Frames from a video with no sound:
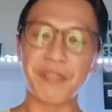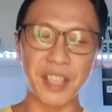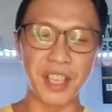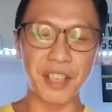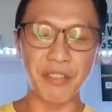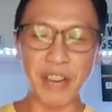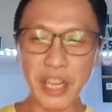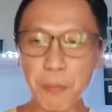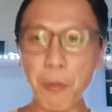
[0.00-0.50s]

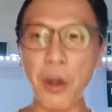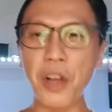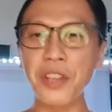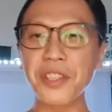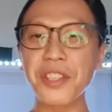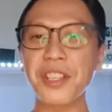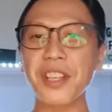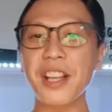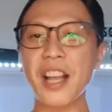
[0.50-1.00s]
The
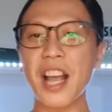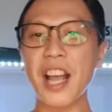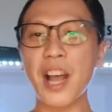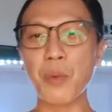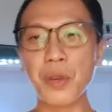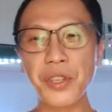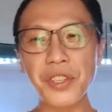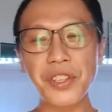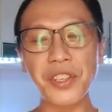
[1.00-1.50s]
response,
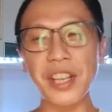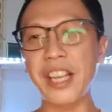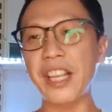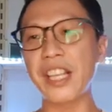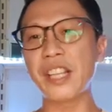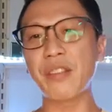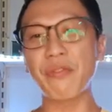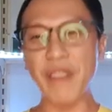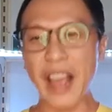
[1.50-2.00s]
I won't
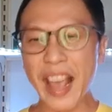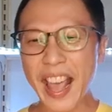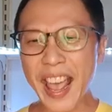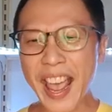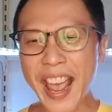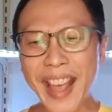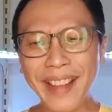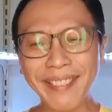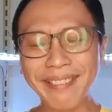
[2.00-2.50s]
say is
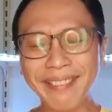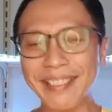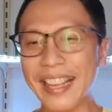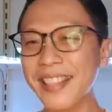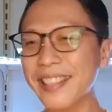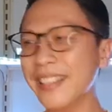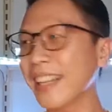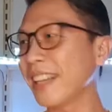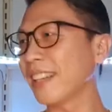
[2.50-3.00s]

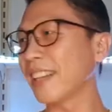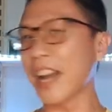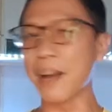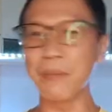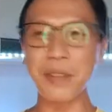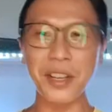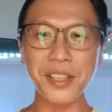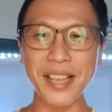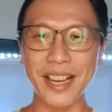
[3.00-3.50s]
fantastic.
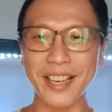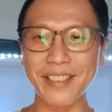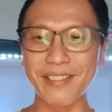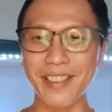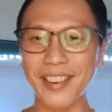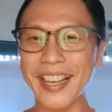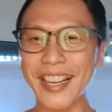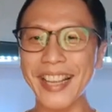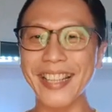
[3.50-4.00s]
I'm not
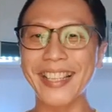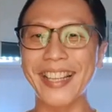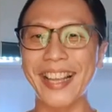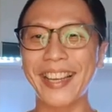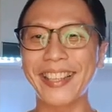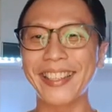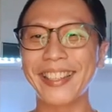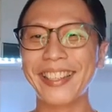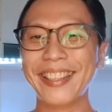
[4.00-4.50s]
selling rockets
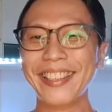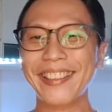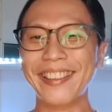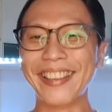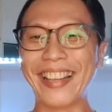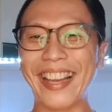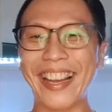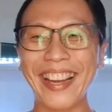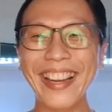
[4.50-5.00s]
yet.
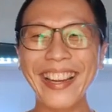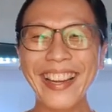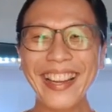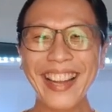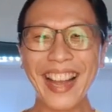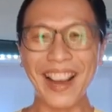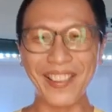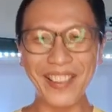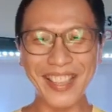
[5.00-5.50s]
Okay,
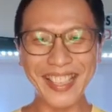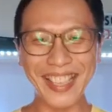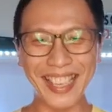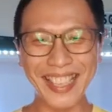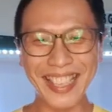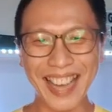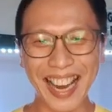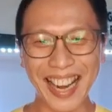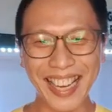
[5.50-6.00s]
I'm not
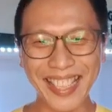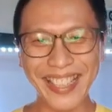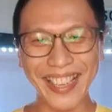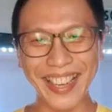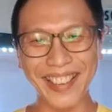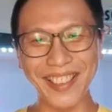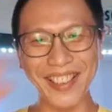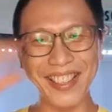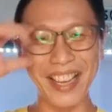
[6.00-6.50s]
selling cars
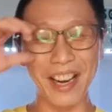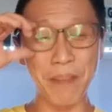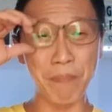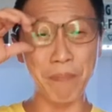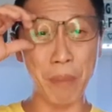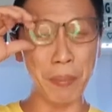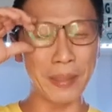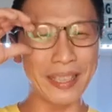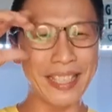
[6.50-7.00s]
yet, I'm not
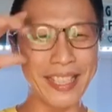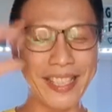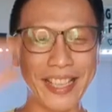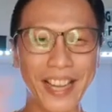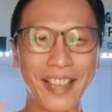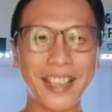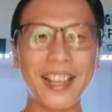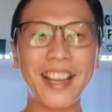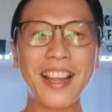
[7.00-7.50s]
selling properties
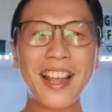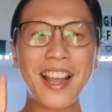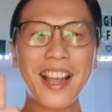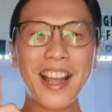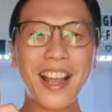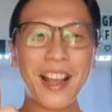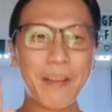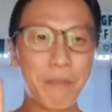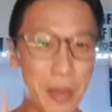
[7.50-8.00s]
yet.
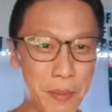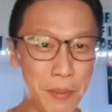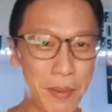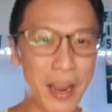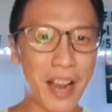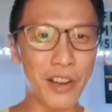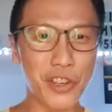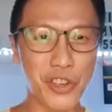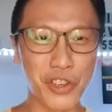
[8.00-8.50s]

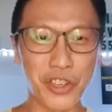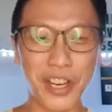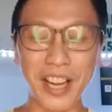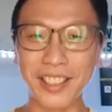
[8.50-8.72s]
Maybe I should